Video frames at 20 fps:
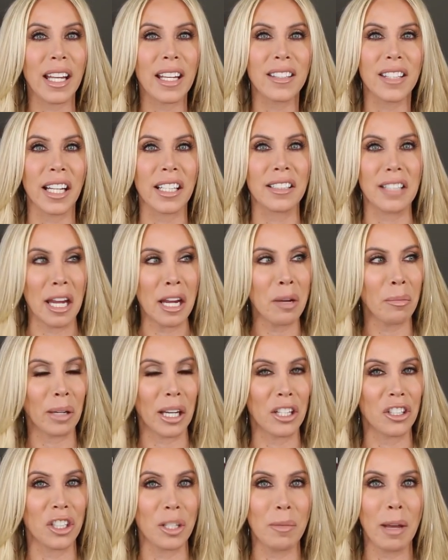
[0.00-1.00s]
He's like, damn,
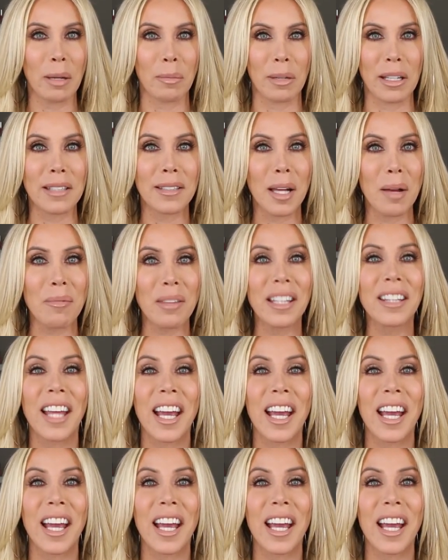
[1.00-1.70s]
can she make me something?